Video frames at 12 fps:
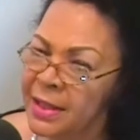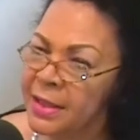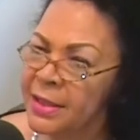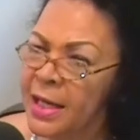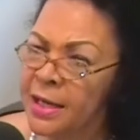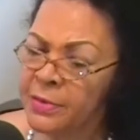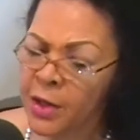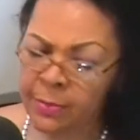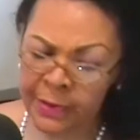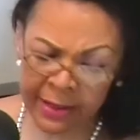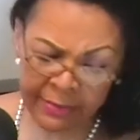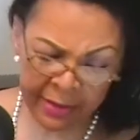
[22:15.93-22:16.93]
be. yeah, no,
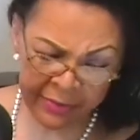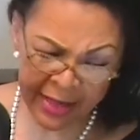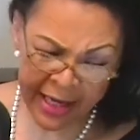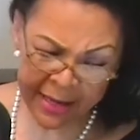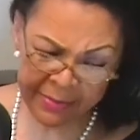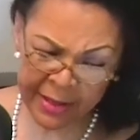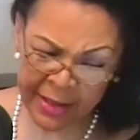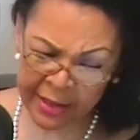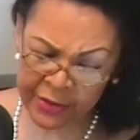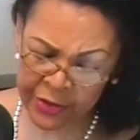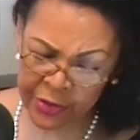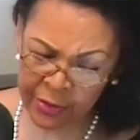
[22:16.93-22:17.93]
but I'm, I'm happy
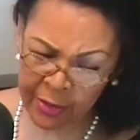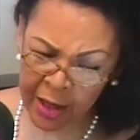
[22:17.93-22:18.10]
that you